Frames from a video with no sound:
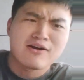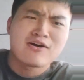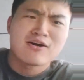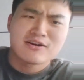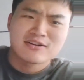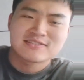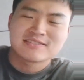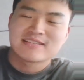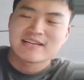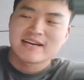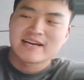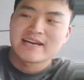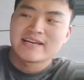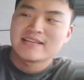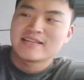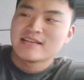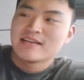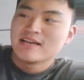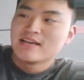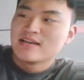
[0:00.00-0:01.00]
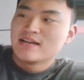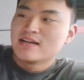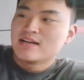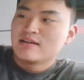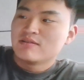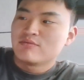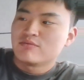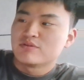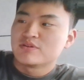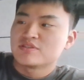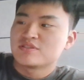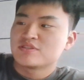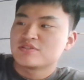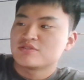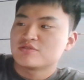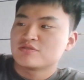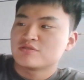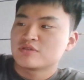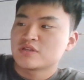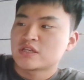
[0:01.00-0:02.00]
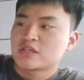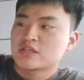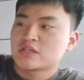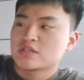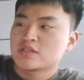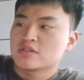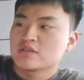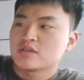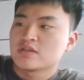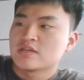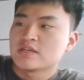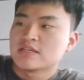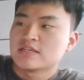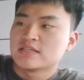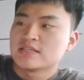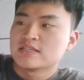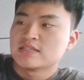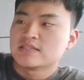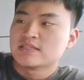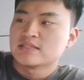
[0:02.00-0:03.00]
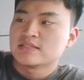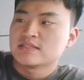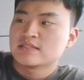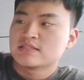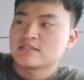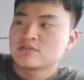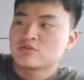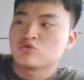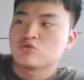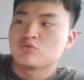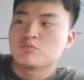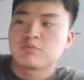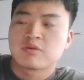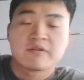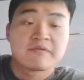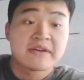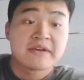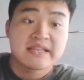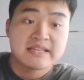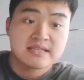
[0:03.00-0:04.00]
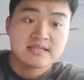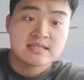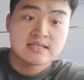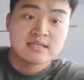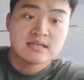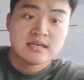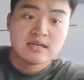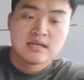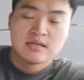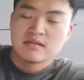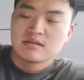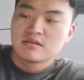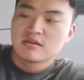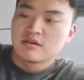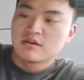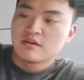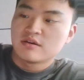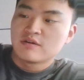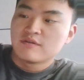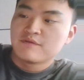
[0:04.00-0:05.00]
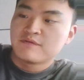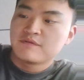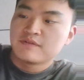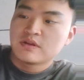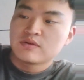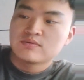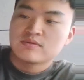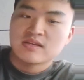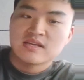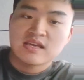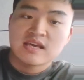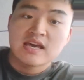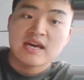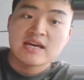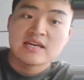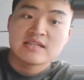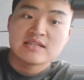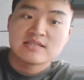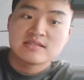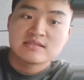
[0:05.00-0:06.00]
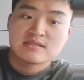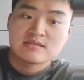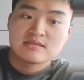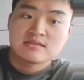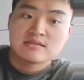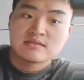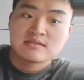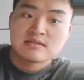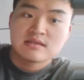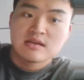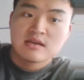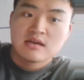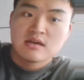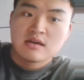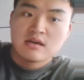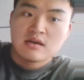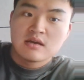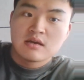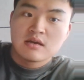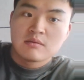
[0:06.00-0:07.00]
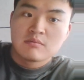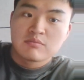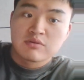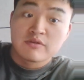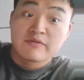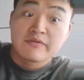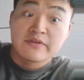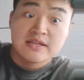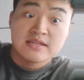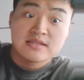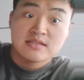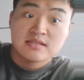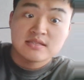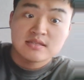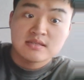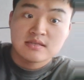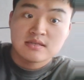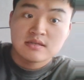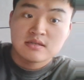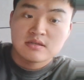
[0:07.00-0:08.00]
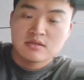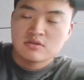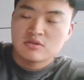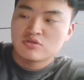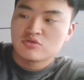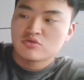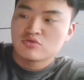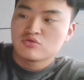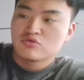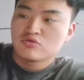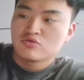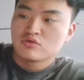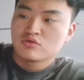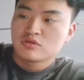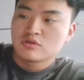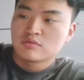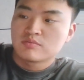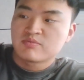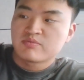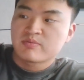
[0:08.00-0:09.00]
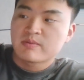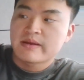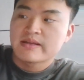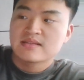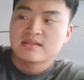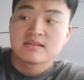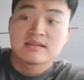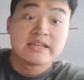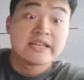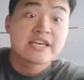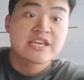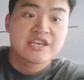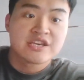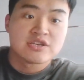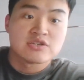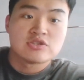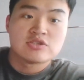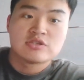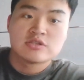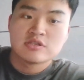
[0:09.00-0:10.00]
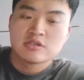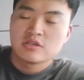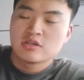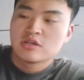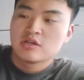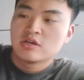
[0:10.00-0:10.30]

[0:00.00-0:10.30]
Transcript: oxide, which is to prevent the floating gates prevent to prevent the leakage